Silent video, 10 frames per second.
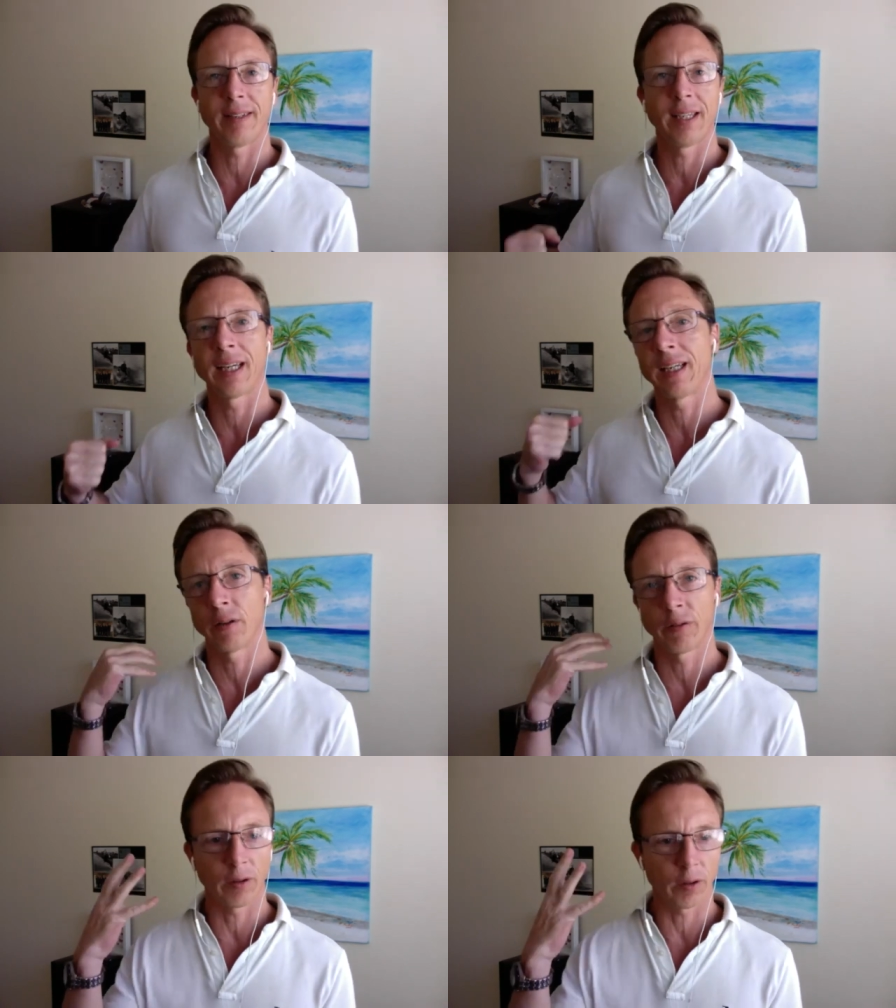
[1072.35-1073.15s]

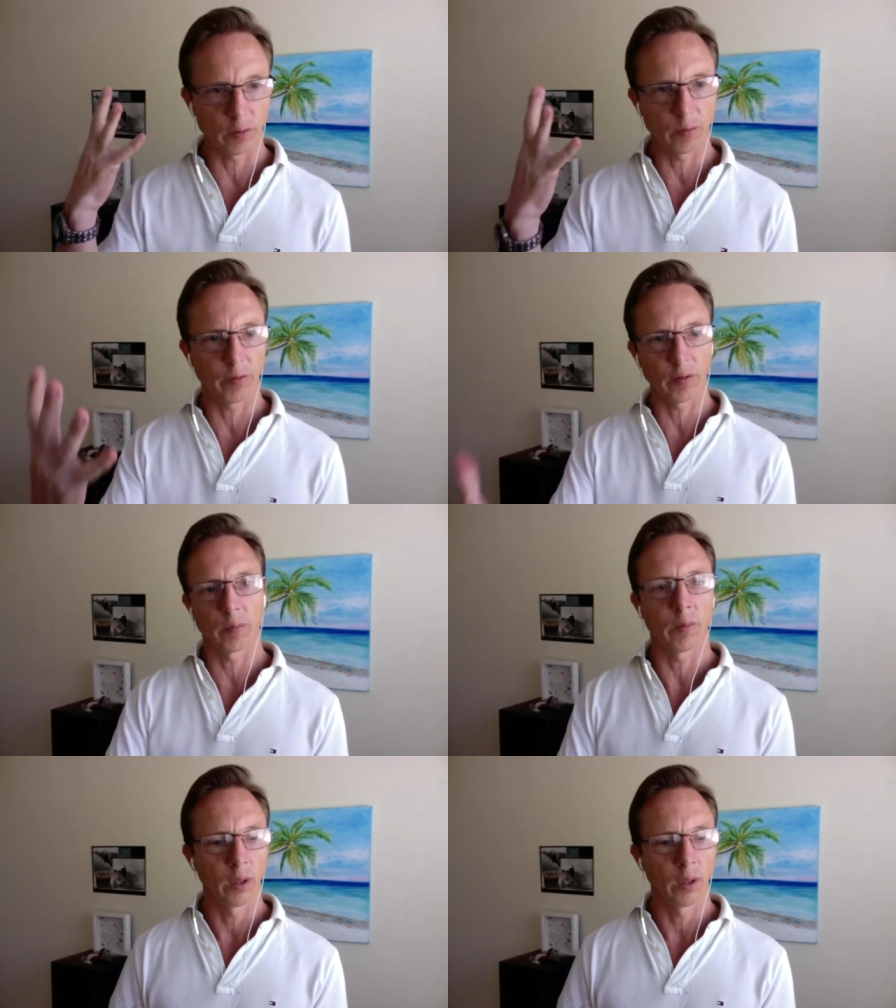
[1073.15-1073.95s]
Diego is going to do
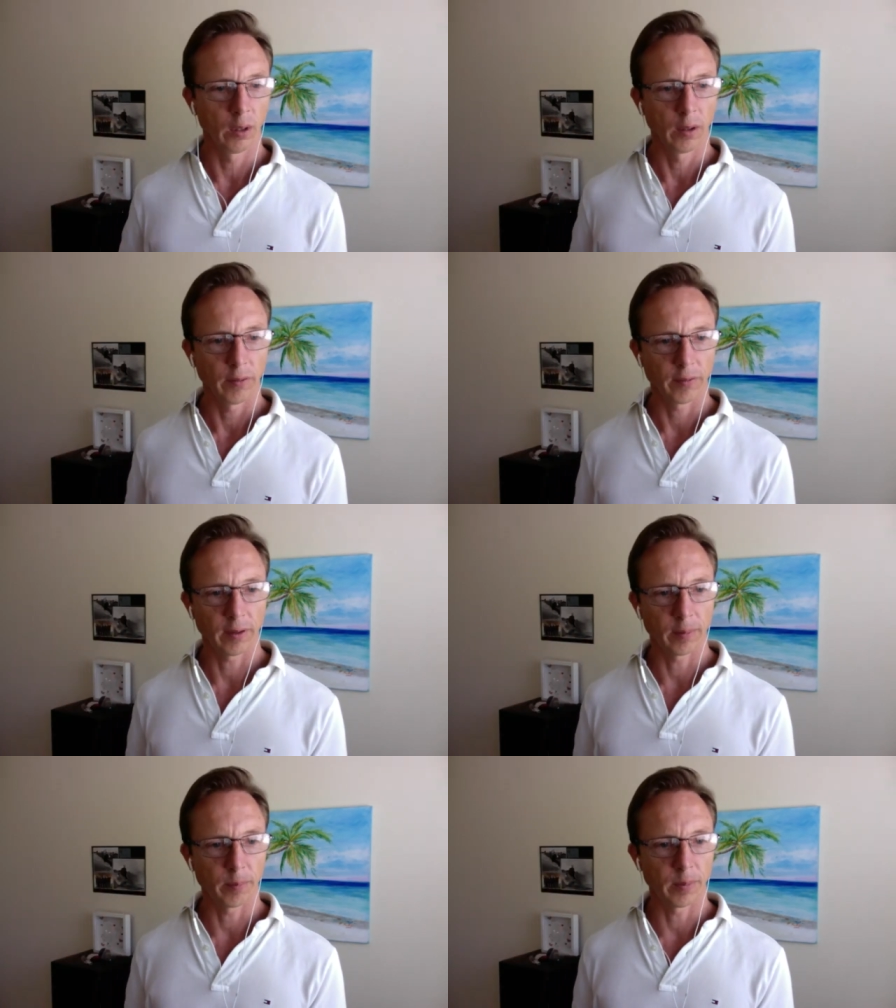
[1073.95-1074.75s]
some
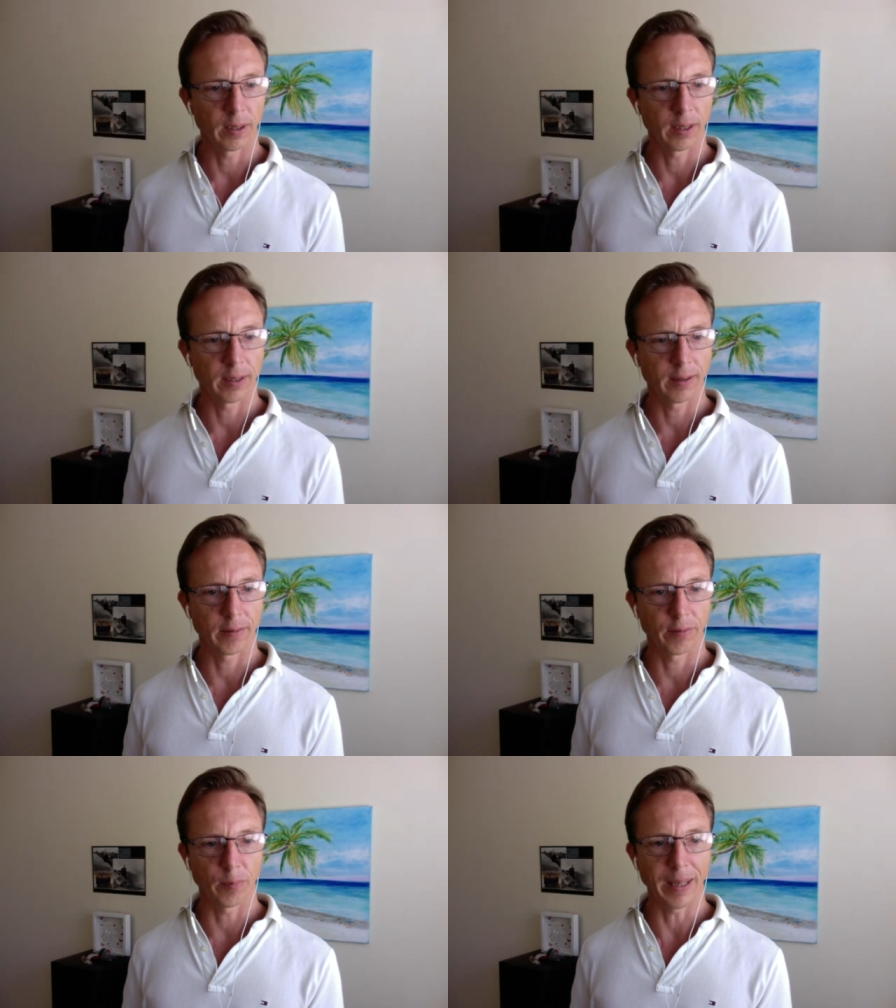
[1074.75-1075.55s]
some uh,
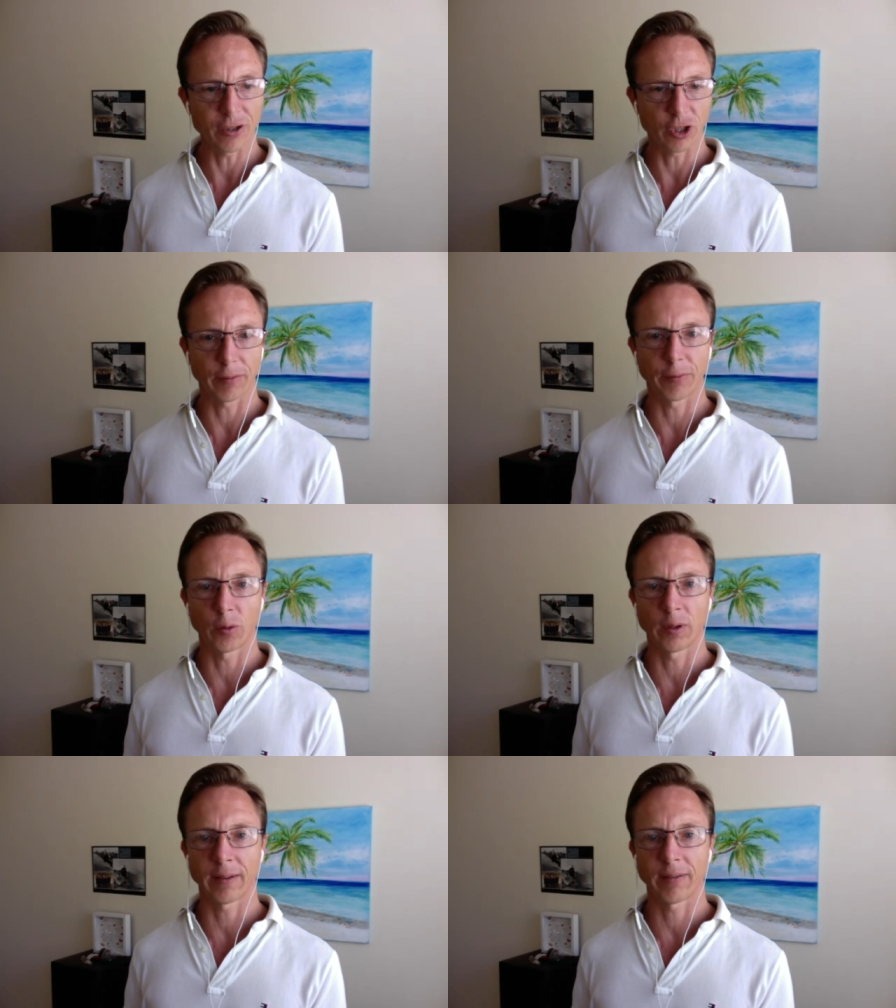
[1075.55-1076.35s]
of his magic
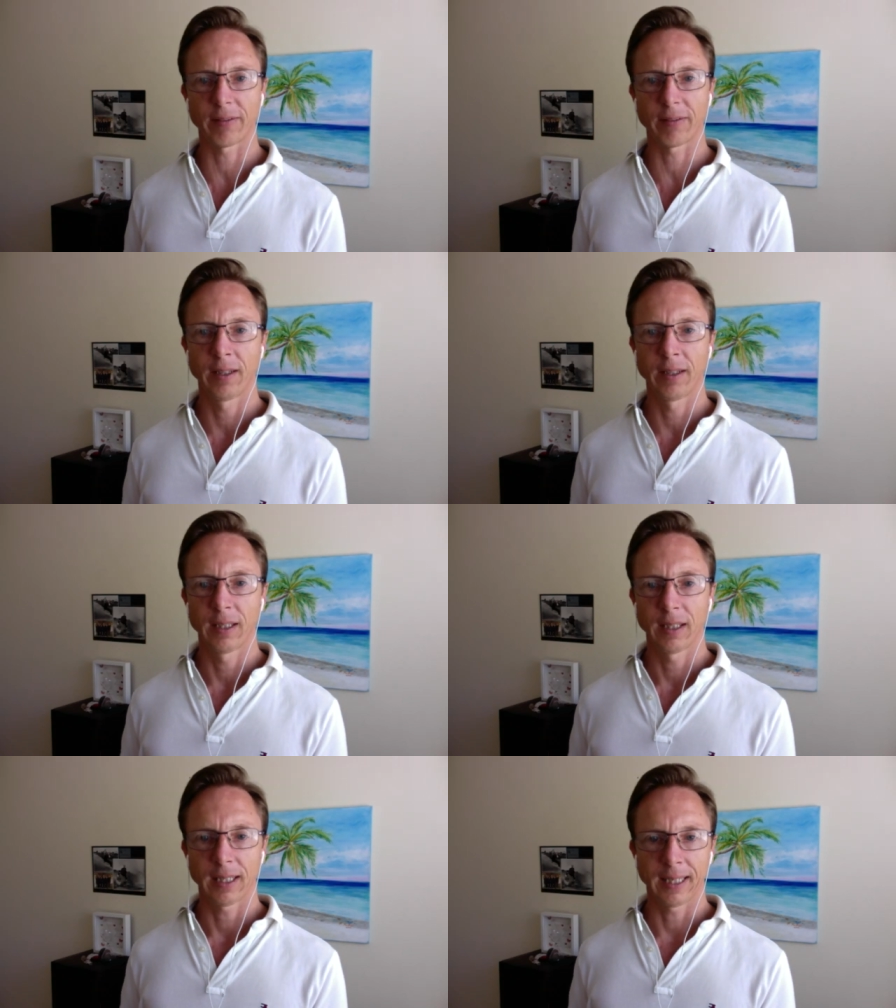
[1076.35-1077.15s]
for us,
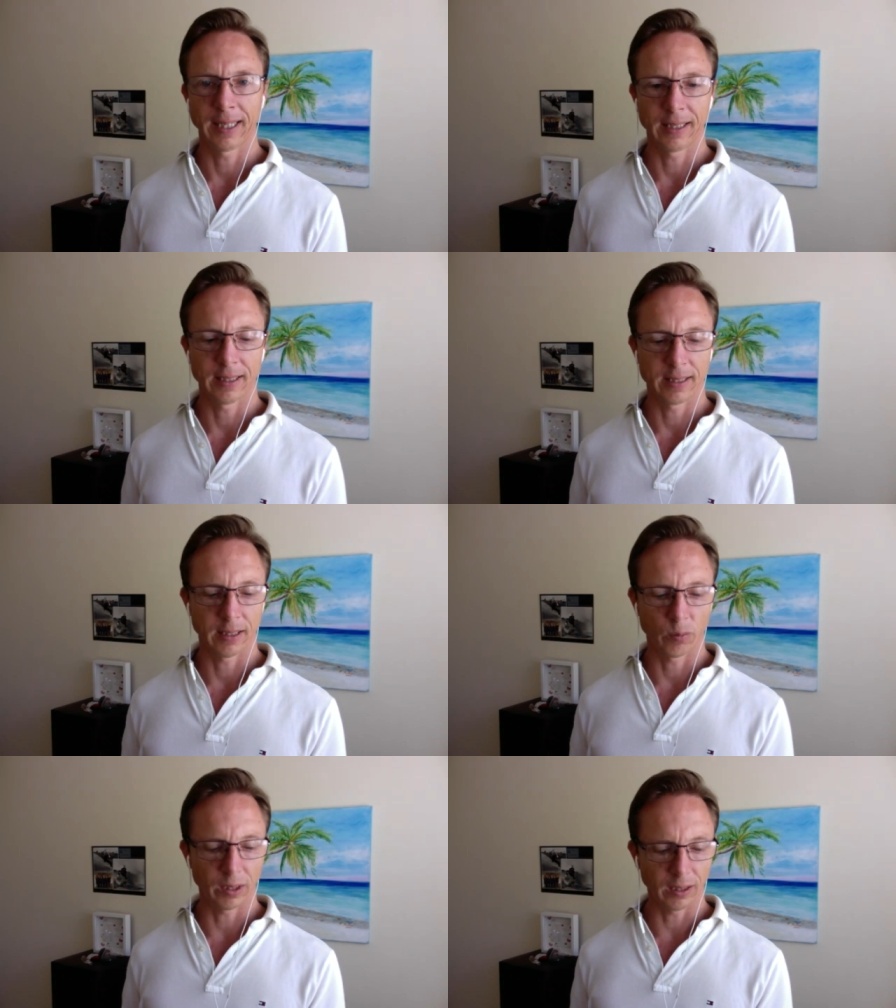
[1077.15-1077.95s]
and
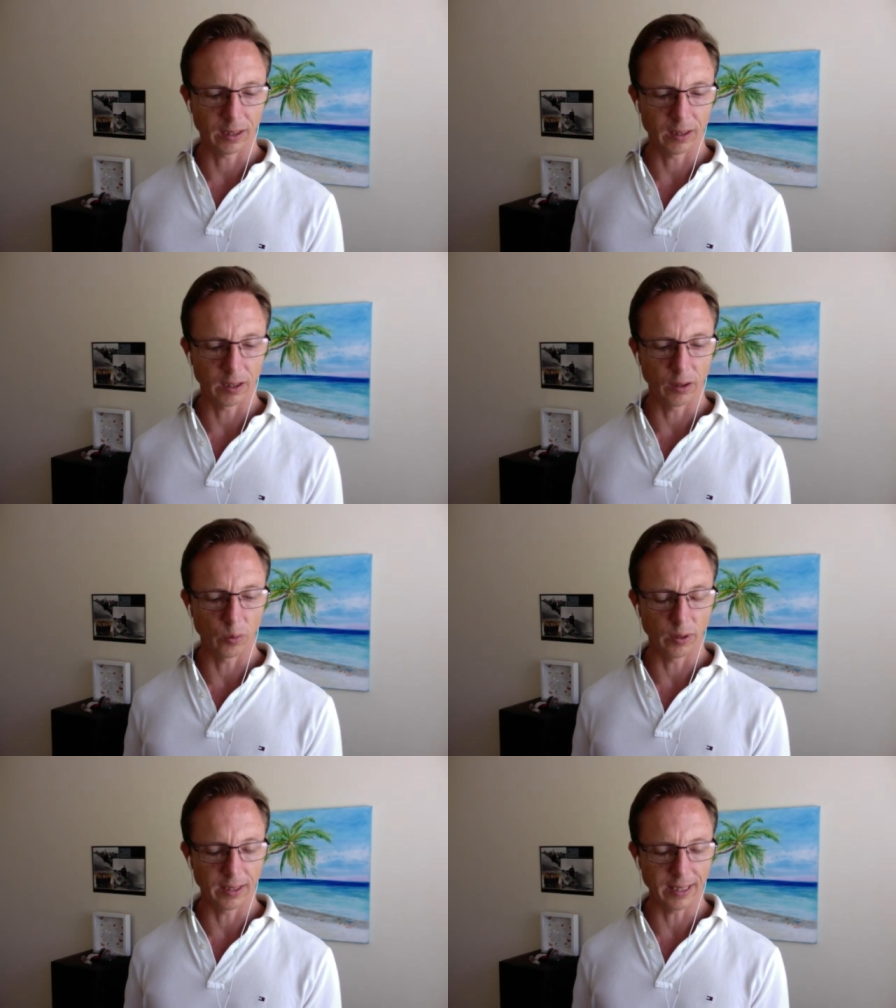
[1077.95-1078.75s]
uh, we're going to
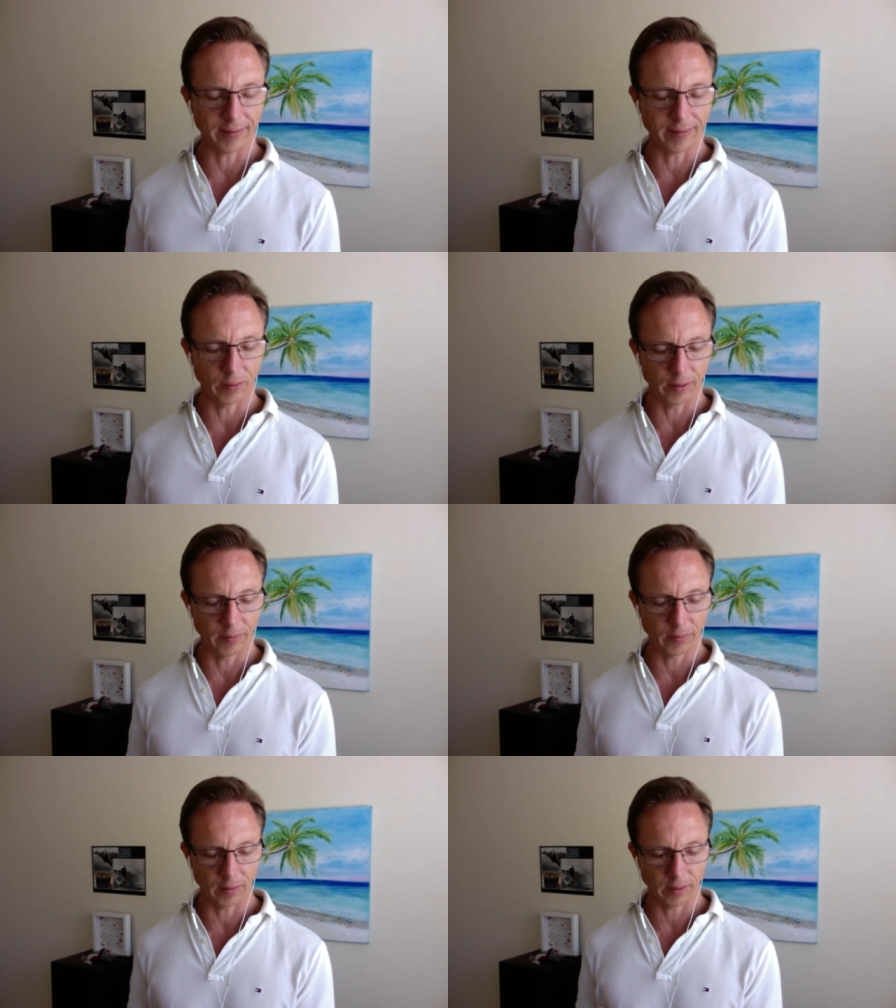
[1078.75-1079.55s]
continue in the next
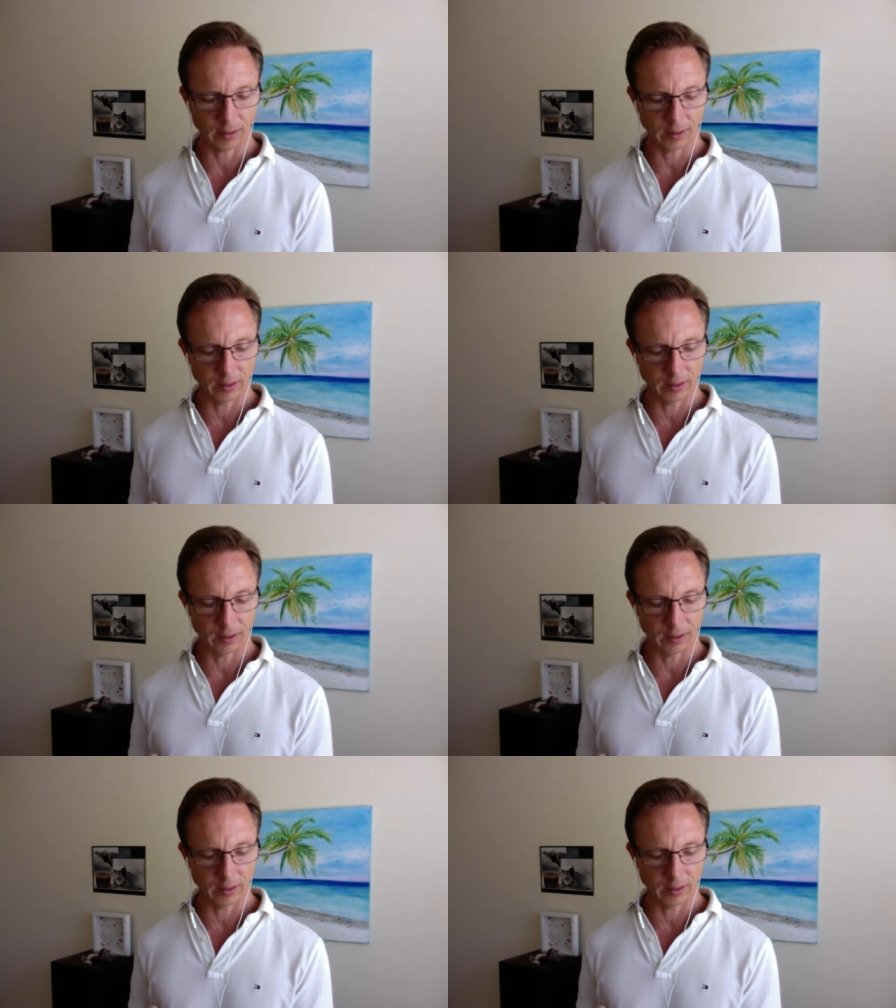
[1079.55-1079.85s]
series uh,